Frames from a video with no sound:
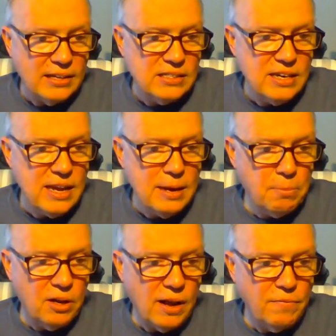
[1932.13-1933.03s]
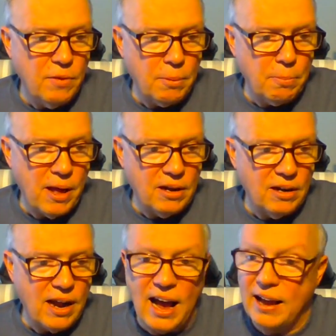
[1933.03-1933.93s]
Seakeeper, love the
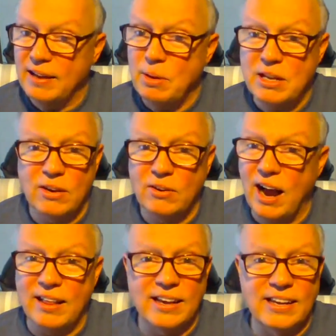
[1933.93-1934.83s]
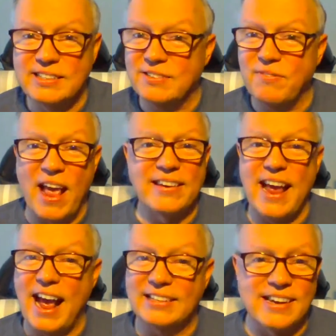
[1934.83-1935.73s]
propeller. Me too. I think it's just
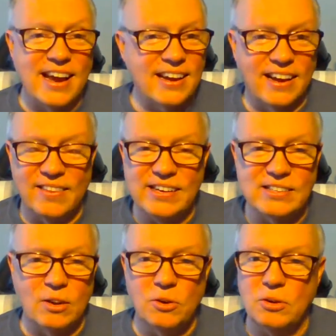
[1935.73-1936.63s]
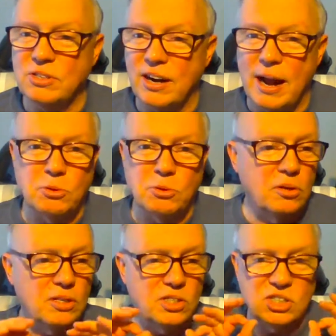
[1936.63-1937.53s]
fantastic. These logos are
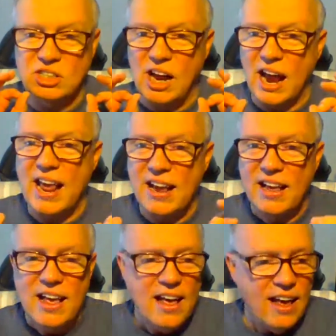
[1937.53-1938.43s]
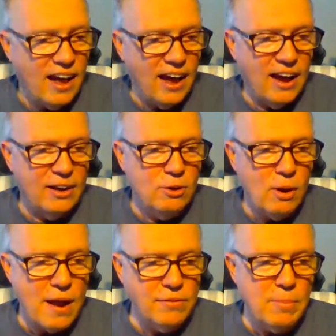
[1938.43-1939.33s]
absolutely stunning.
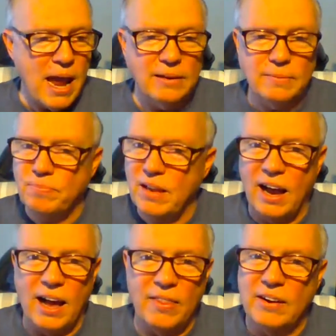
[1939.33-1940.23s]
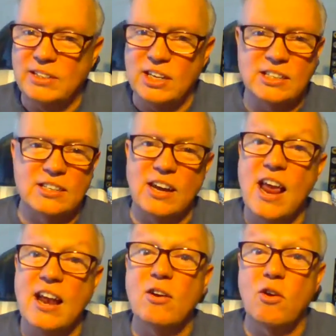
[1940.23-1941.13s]
Whoever made them, they're just
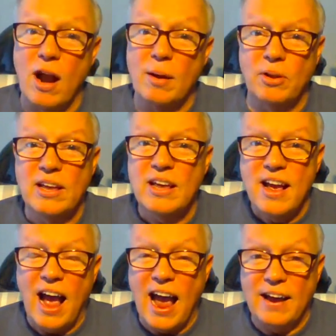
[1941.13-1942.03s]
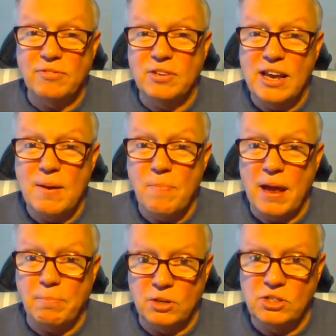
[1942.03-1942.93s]
incredible. I have to keep
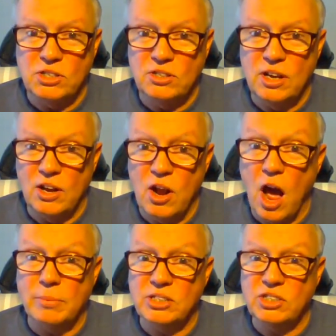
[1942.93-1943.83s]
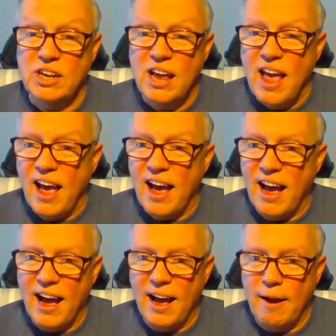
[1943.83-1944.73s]
that person anonymous,
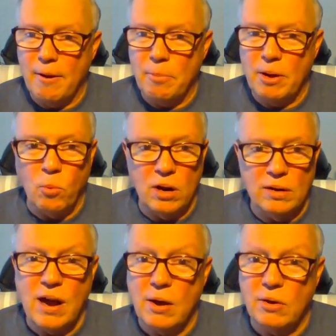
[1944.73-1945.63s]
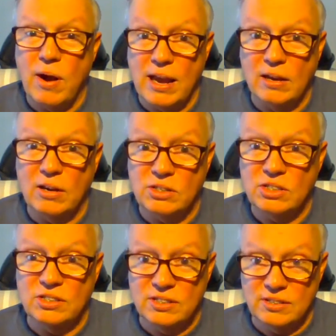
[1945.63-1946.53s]
but one of our
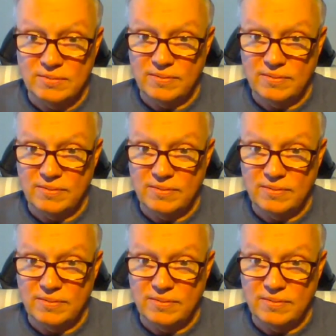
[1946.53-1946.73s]
regulars